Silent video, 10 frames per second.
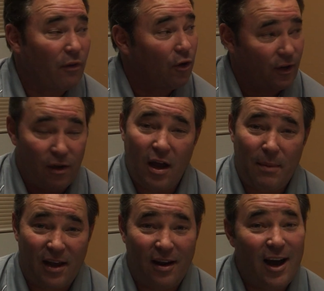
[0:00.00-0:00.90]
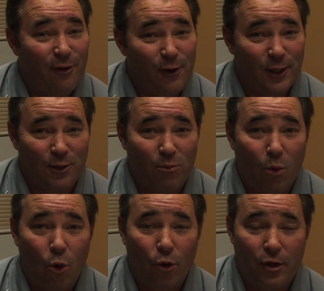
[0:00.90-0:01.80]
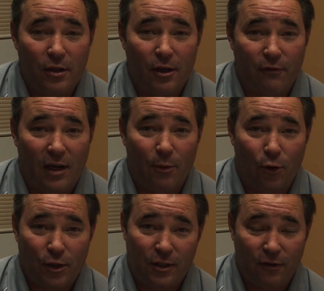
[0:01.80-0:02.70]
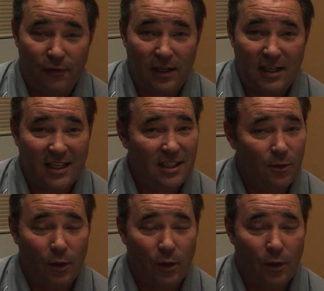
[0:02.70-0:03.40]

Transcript: We've got about half a dozen more that have come across that are fantastic.